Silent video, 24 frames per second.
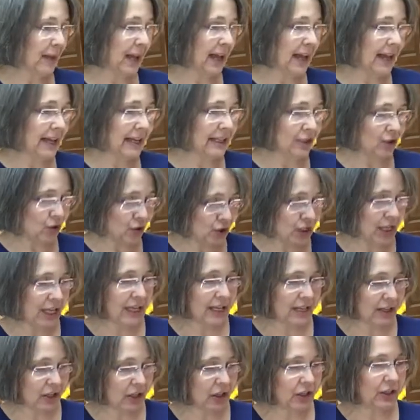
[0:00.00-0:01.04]
And today
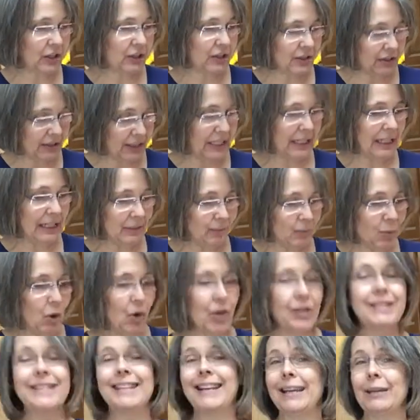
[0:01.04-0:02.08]
I'm gonna need
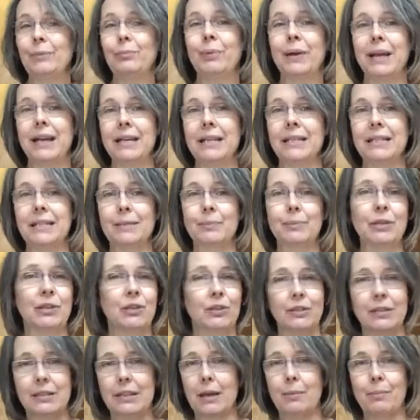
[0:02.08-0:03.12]
more date paste
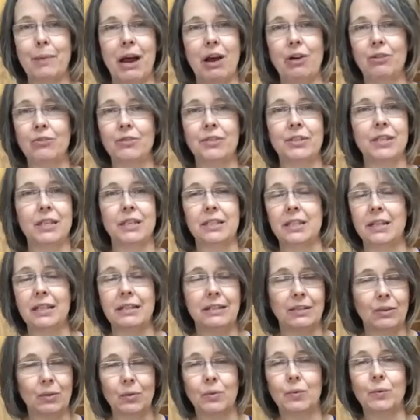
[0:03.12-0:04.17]
because I'm out and I
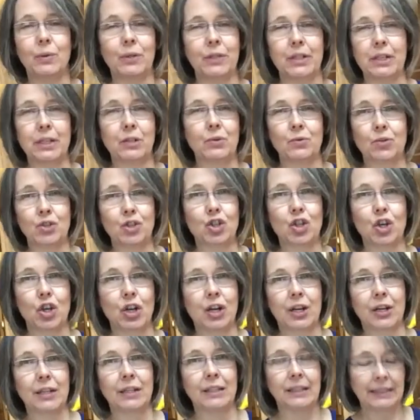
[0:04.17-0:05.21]
don't want to use
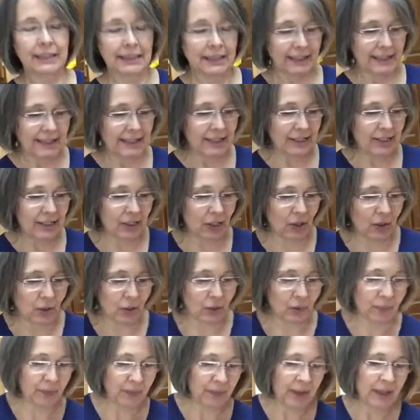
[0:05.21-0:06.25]
sugar.
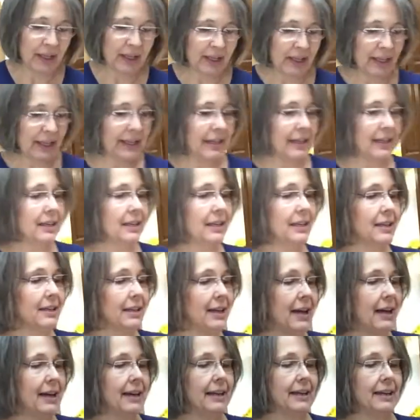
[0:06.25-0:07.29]
So
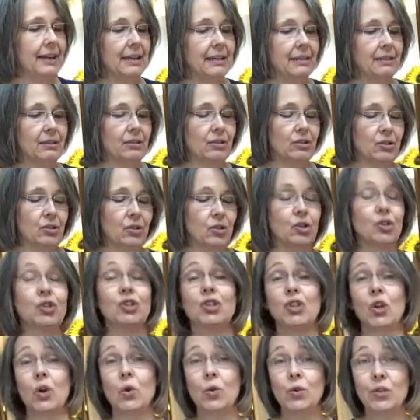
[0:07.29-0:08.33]
I
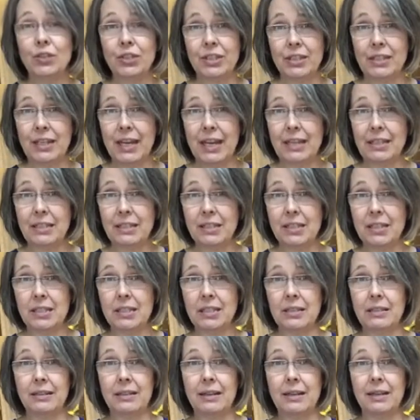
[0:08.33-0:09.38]
soaked the dates.
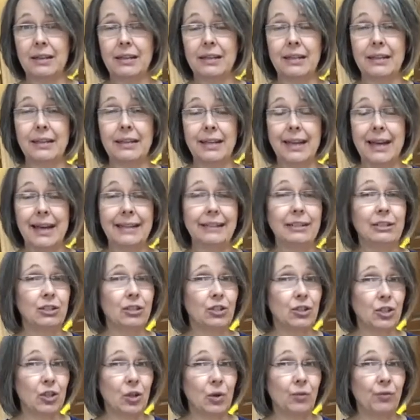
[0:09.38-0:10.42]
I had
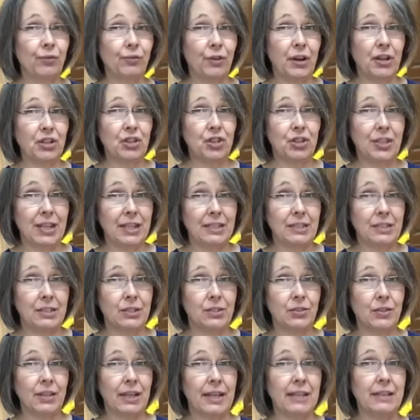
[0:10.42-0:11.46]
no fresh dates
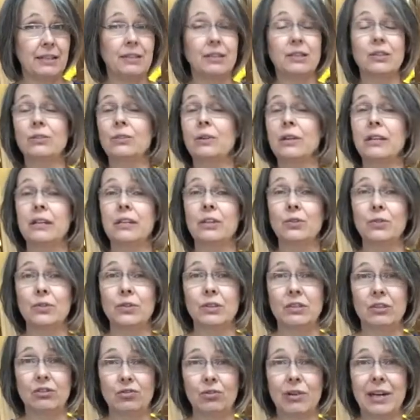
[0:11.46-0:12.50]
today, so I
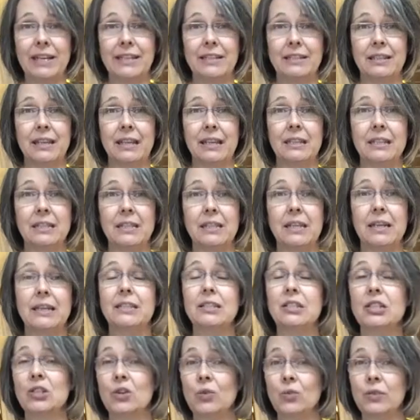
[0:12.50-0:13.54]
used the dried dates. I
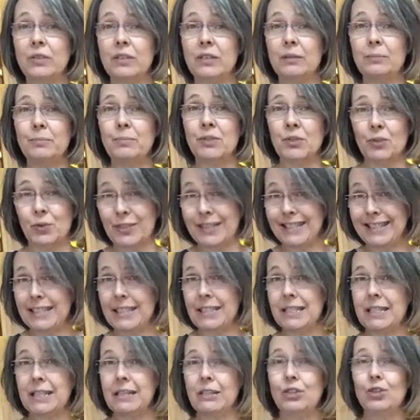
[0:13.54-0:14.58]
soaked them so it's
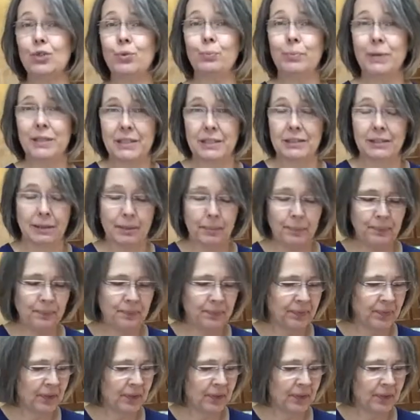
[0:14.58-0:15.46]
easier to pit them.